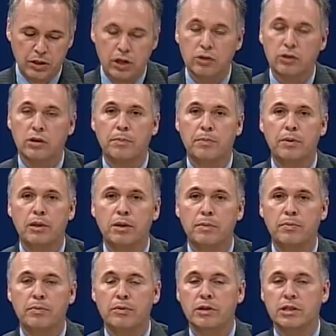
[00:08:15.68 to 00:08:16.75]
I talked to a couple other
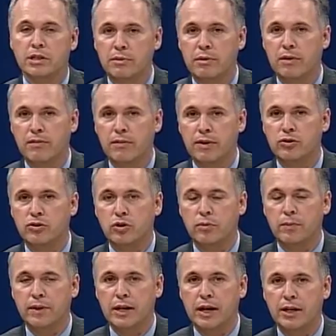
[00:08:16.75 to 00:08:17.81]
people, and some of my friends
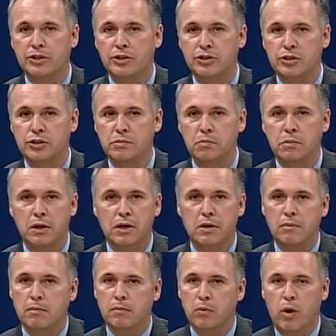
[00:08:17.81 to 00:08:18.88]
told me that I should just
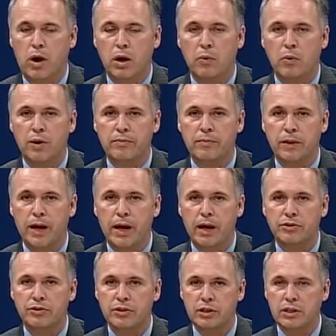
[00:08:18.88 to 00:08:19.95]
walk away from the
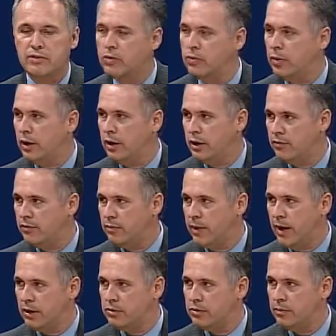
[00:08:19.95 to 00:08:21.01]
house and give
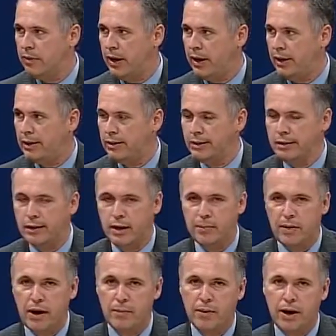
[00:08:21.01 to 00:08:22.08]
it back to the bank, and
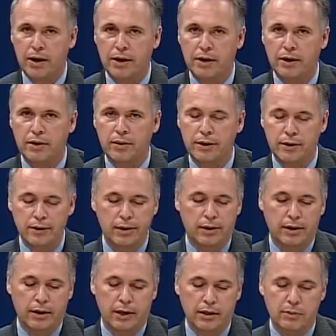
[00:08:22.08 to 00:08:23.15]
I'm out of here, and
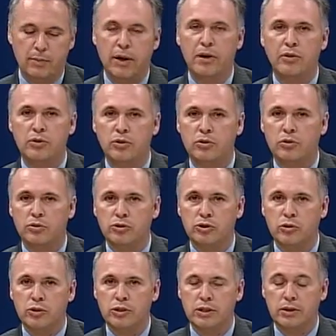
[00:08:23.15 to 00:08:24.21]
it's better than doing a
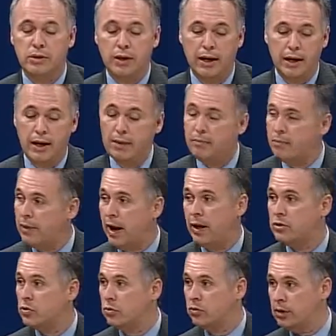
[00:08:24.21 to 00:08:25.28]
short sale. And
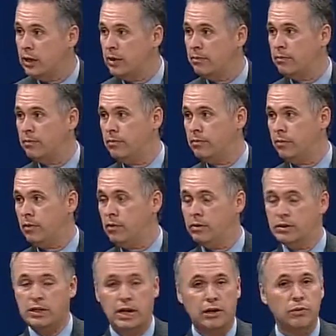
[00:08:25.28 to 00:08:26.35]
I told him, it
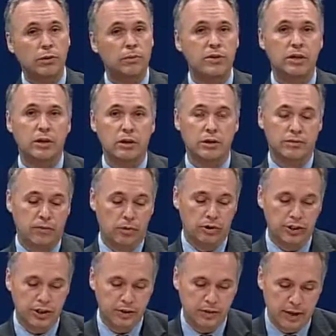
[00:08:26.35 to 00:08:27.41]
was exactly what I'm telling you
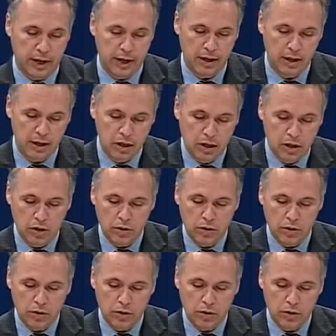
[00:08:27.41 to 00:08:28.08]
folks here, that,